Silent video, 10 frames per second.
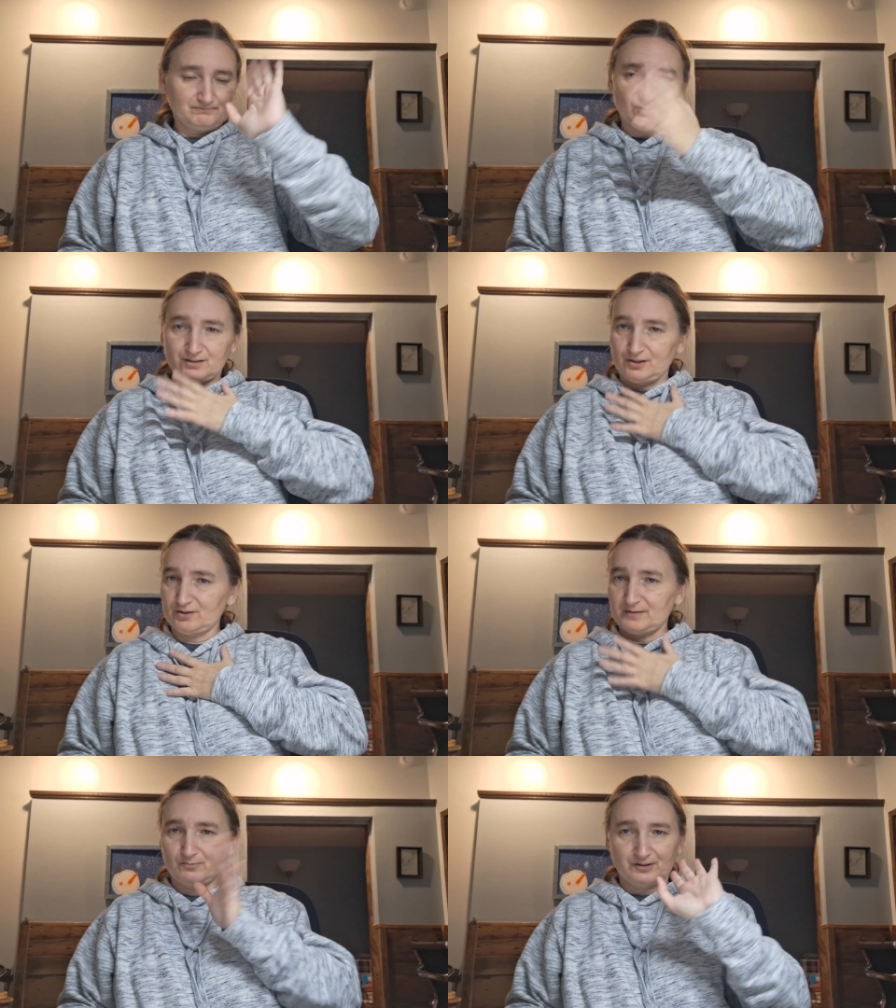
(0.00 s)

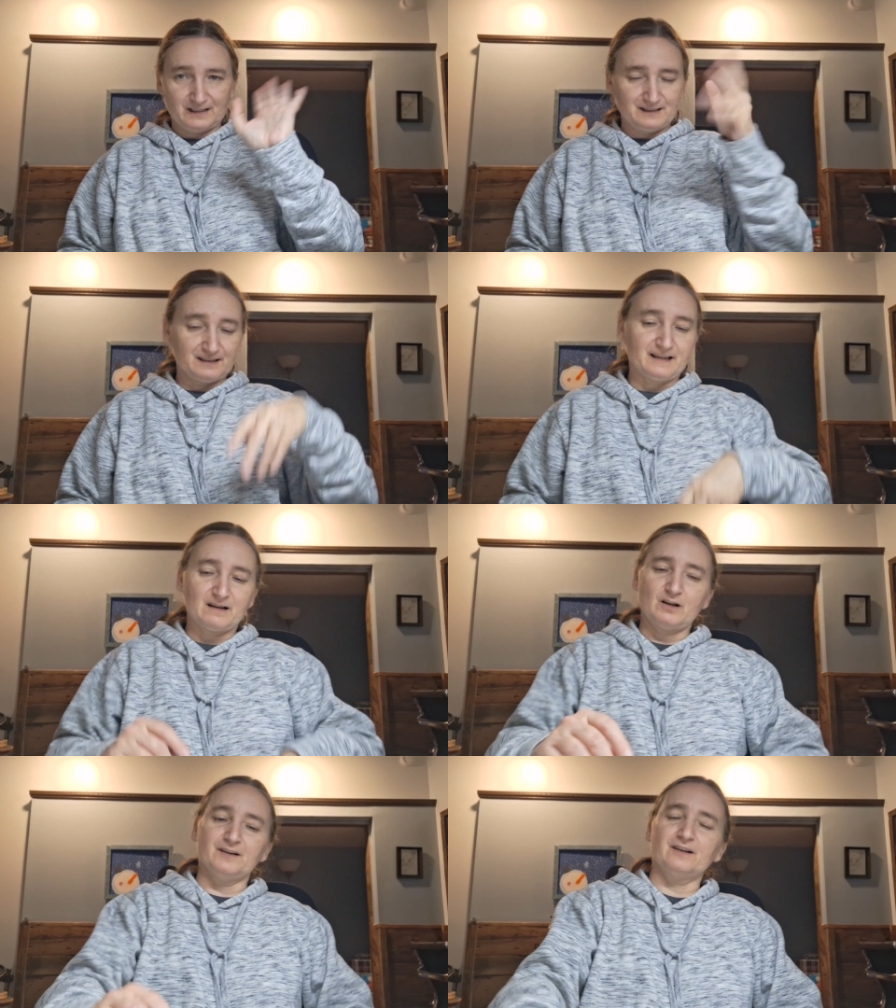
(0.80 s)
Excuse me, we'll get into
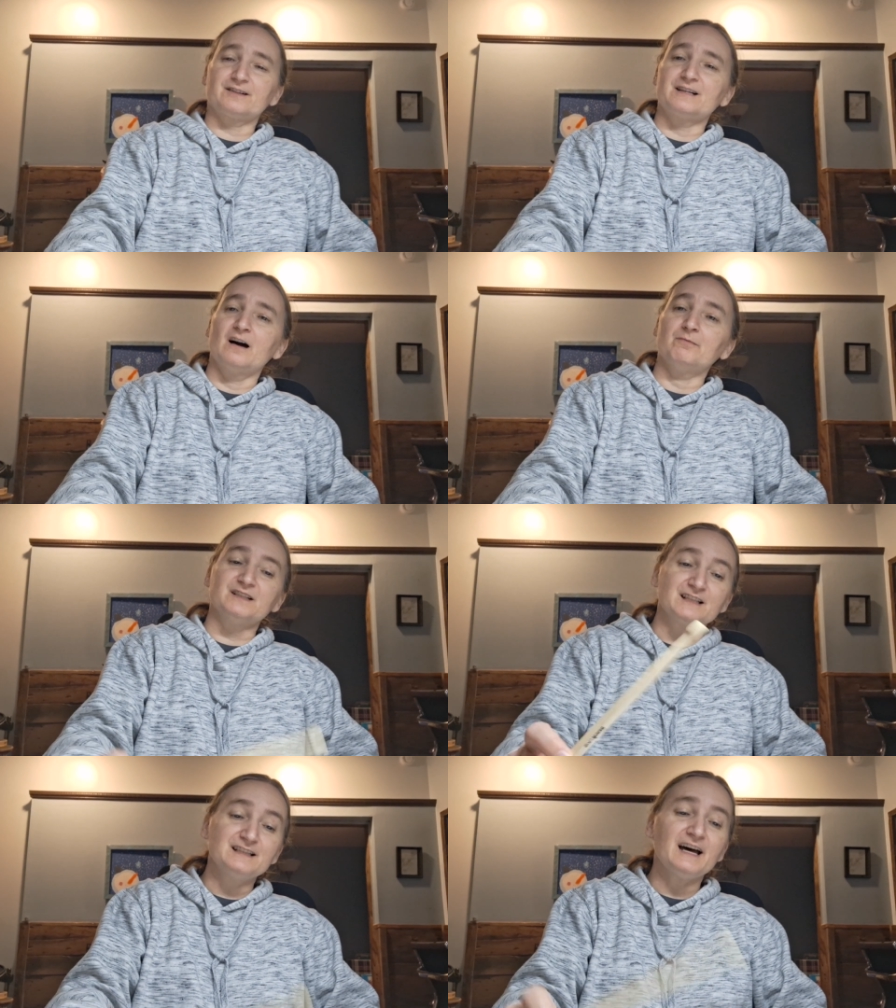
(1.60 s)
that another time.
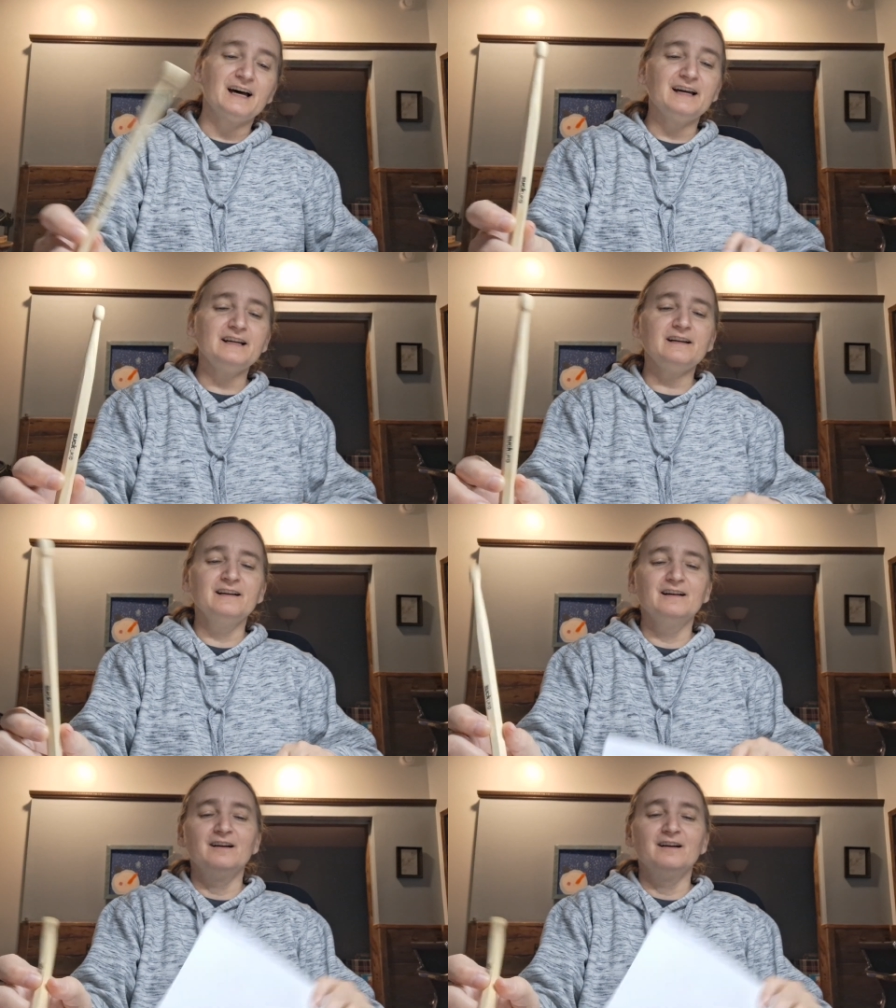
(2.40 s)
But today,